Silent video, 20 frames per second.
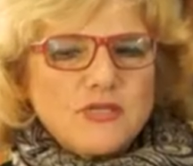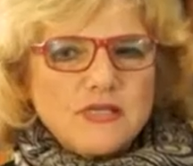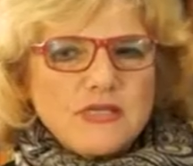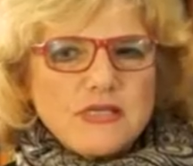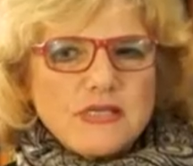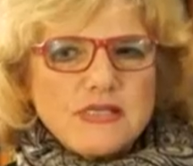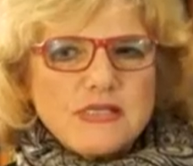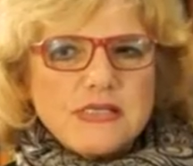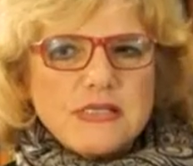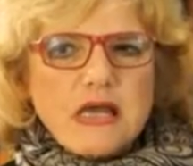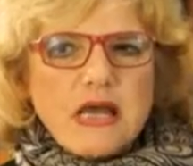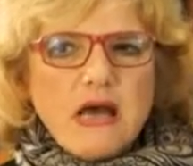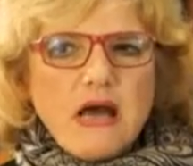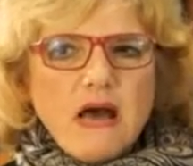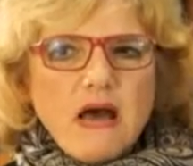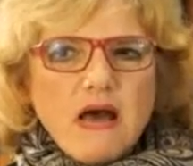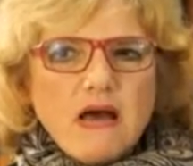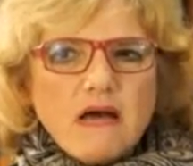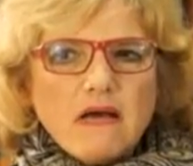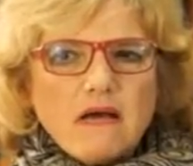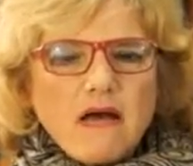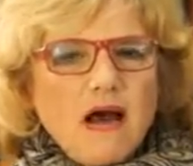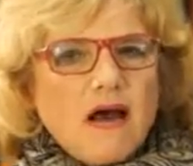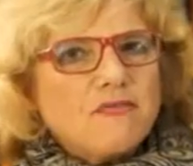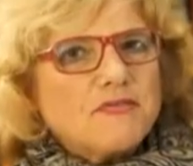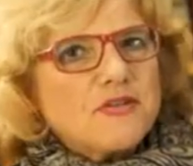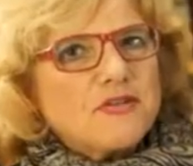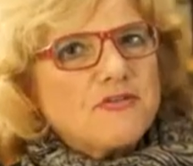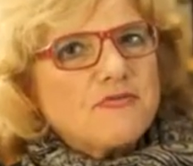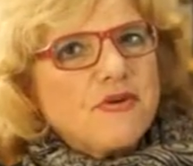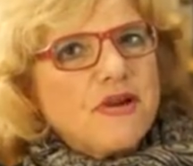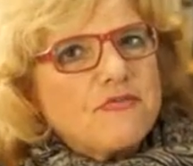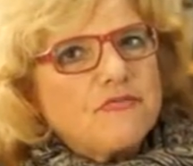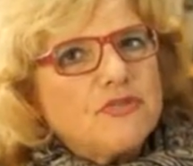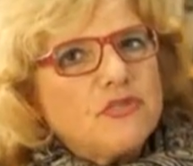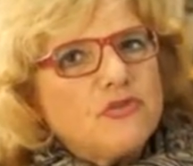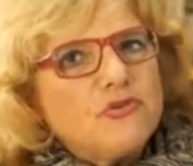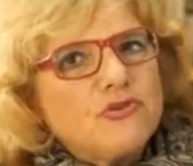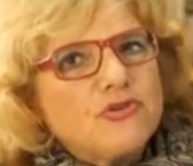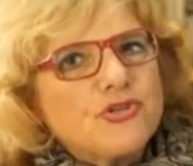it is. After the
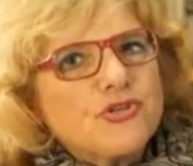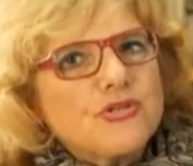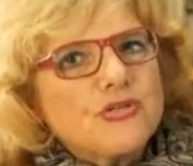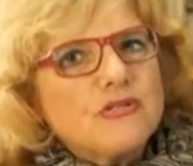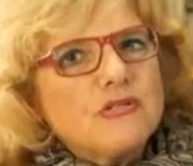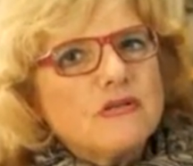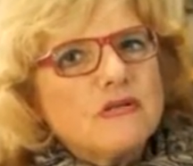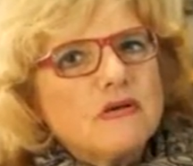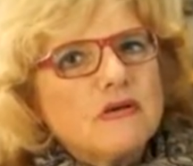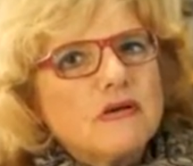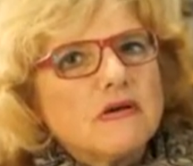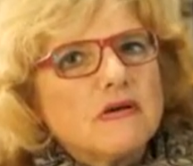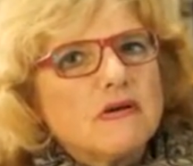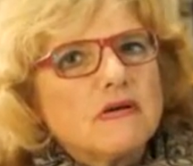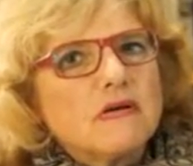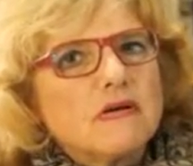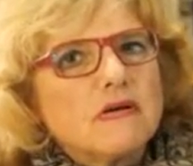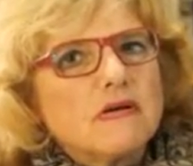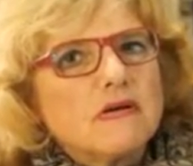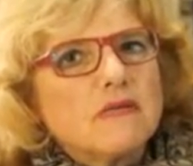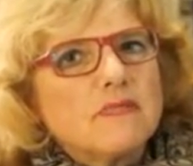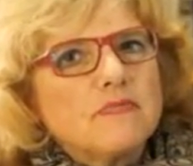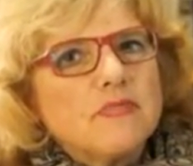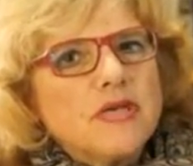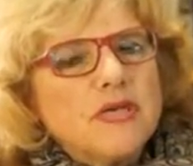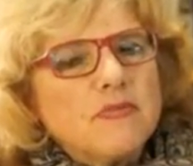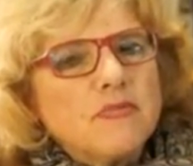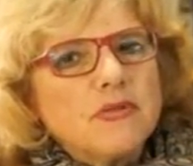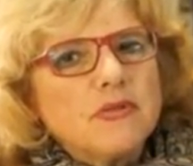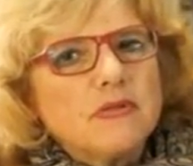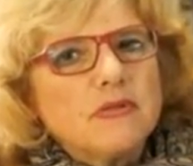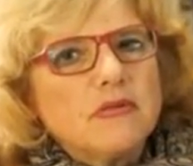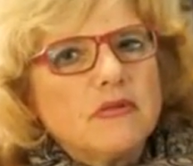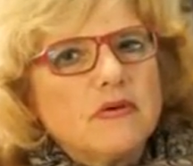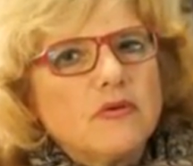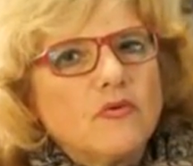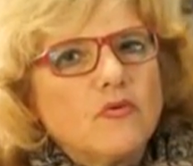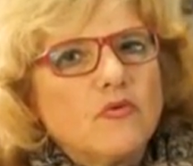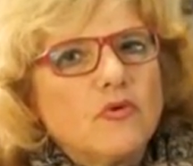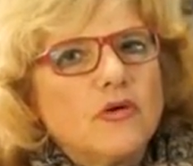revolution,
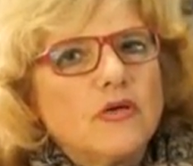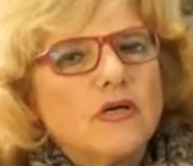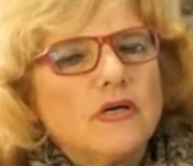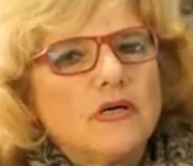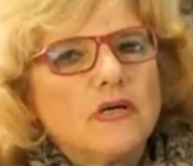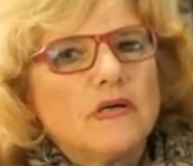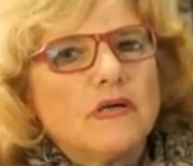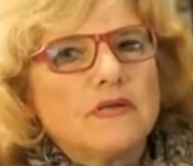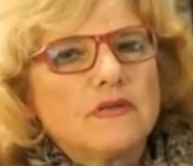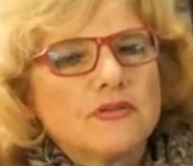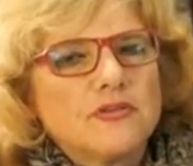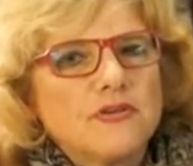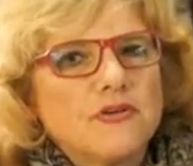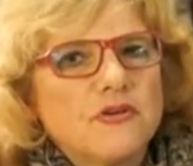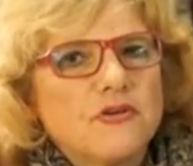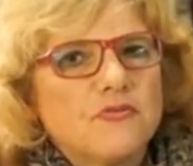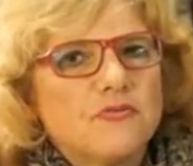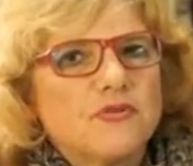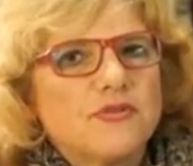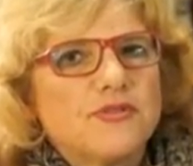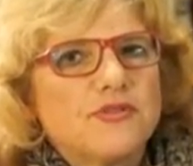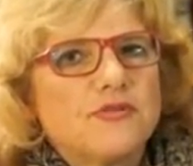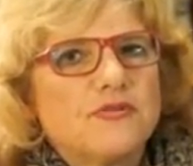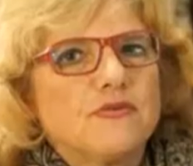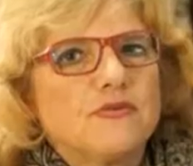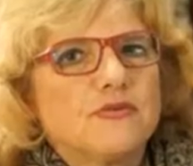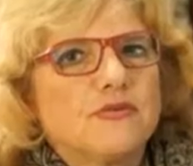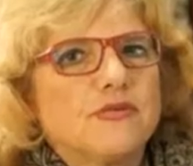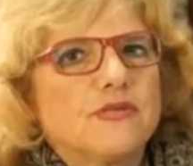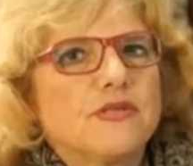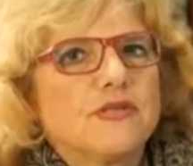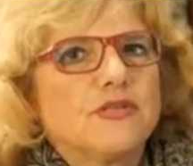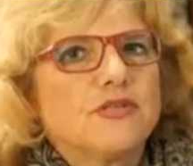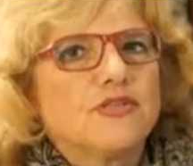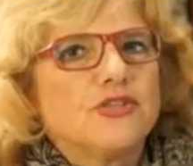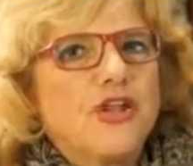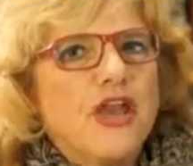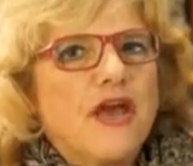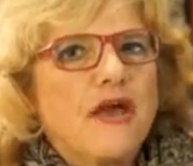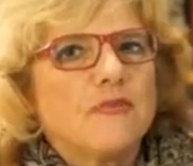people were, the term was used,
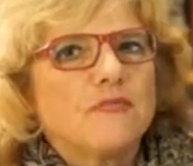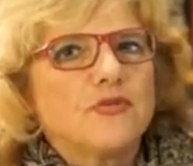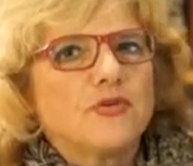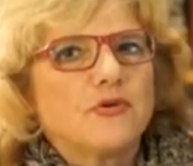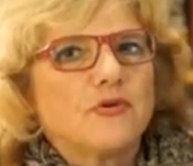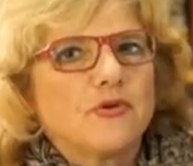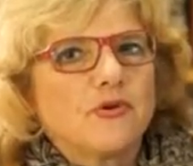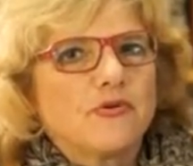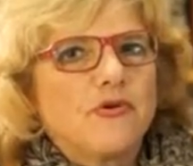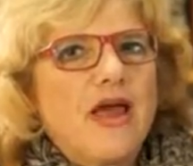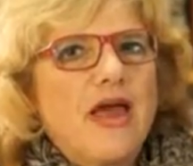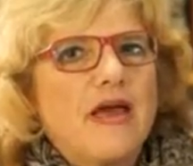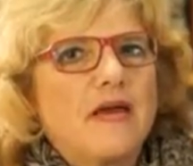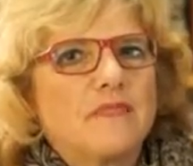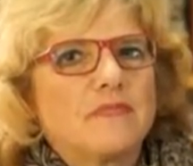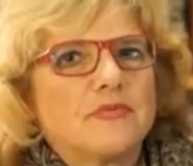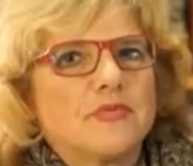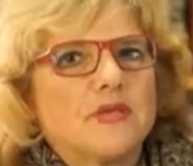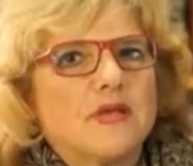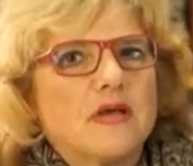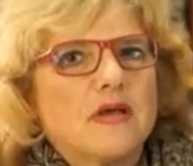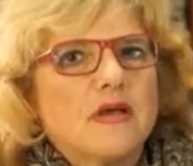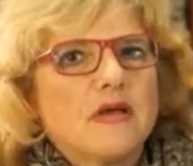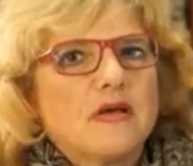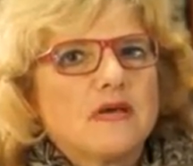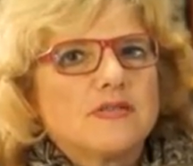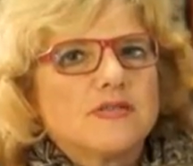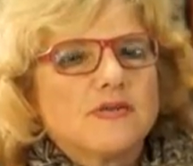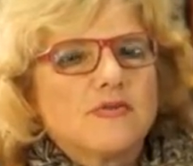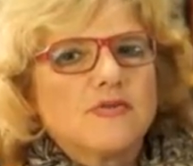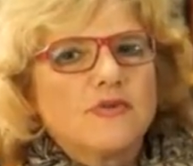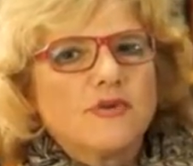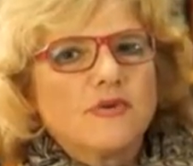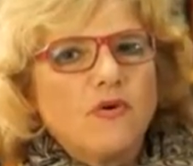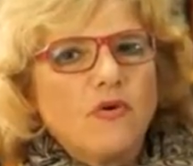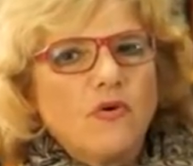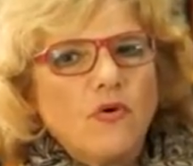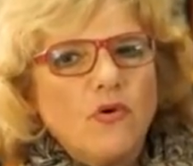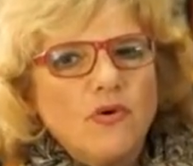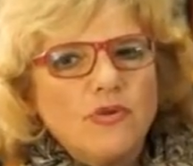jammed or crammed. So the
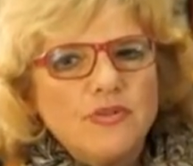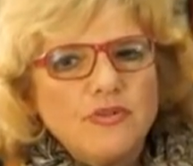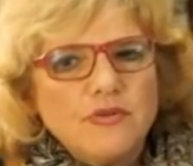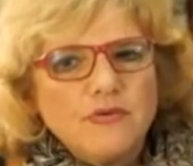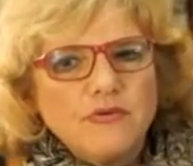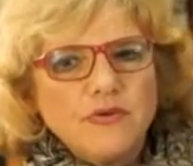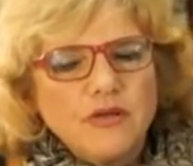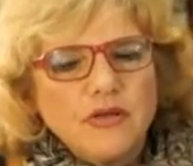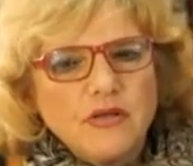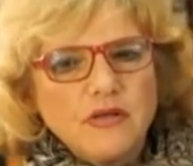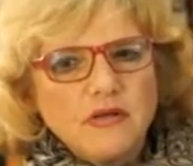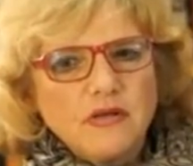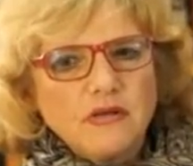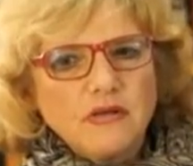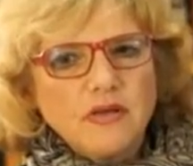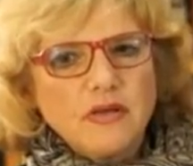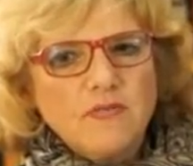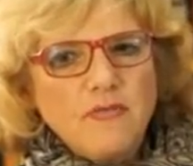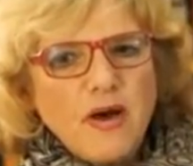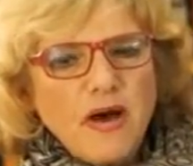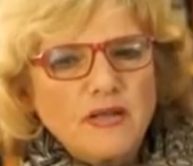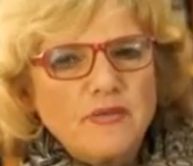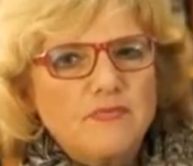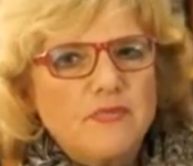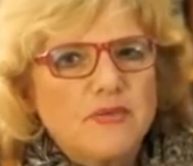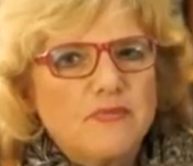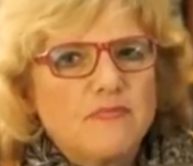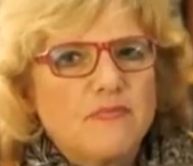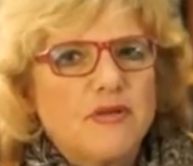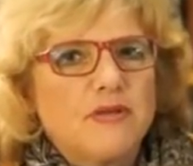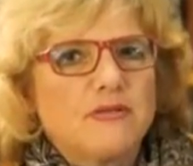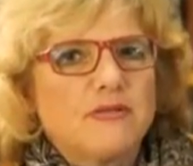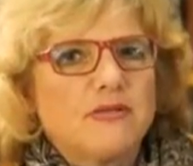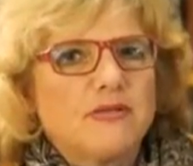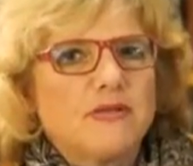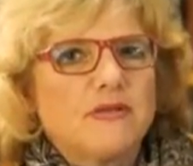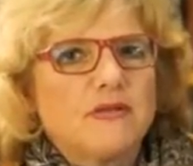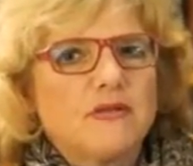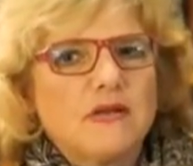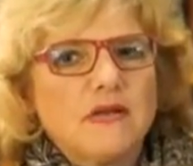ordinary apartment
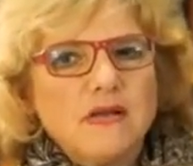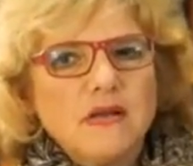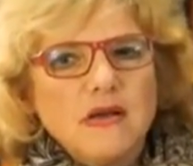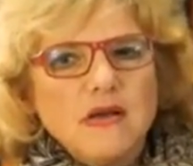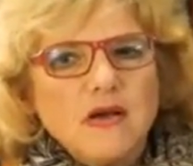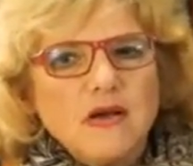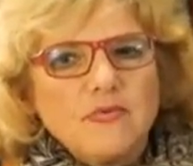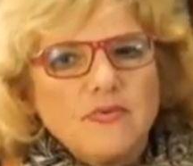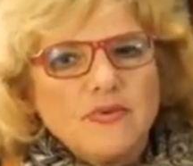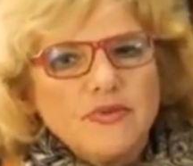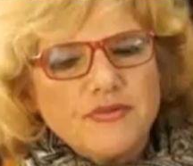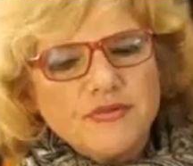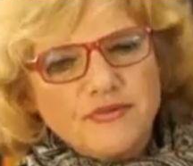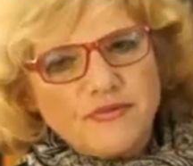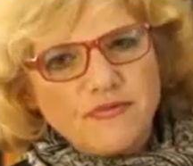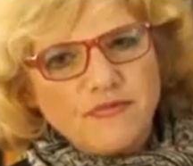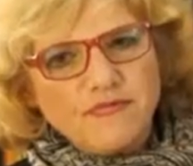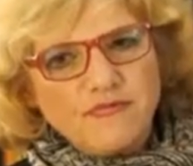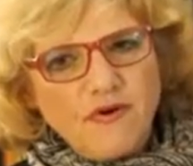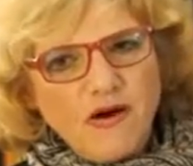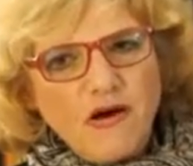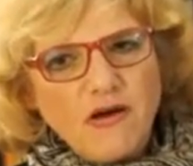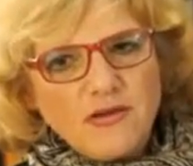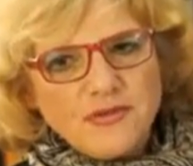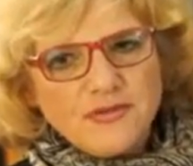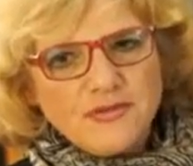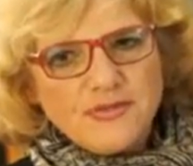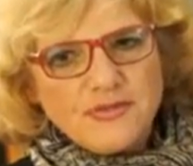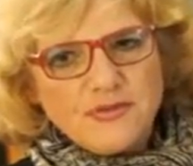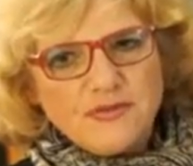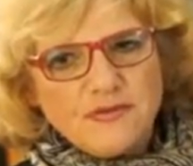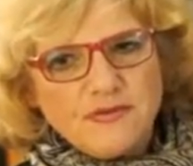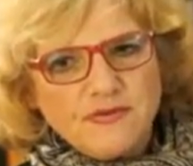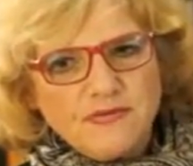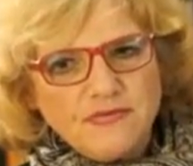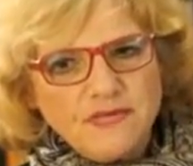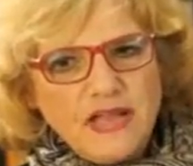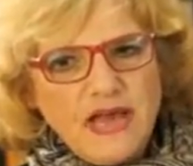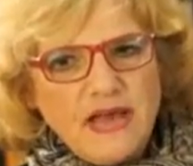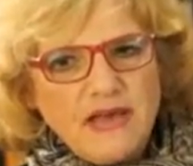building with vast
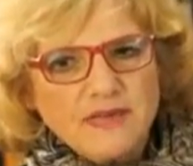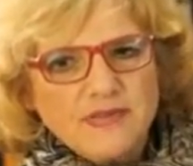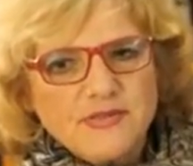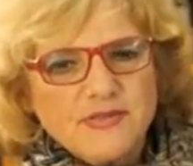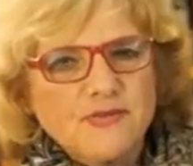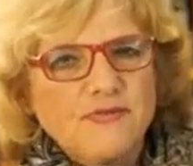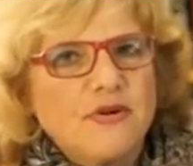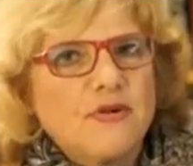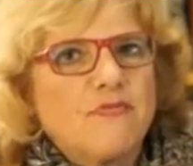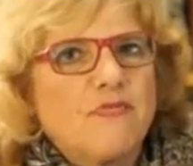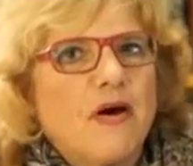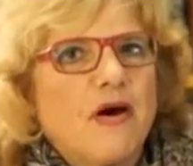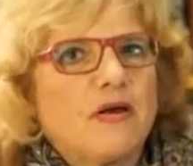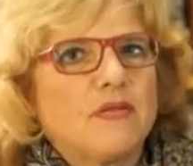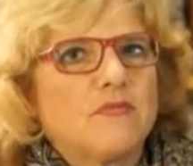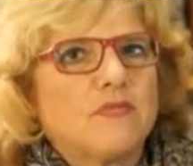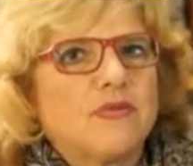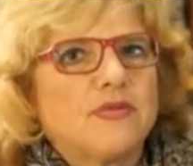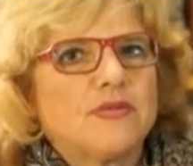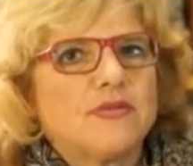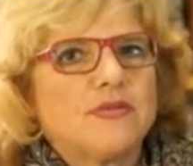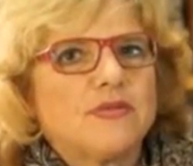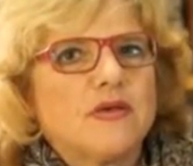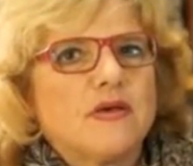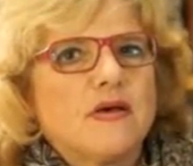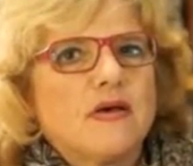flats or apartments,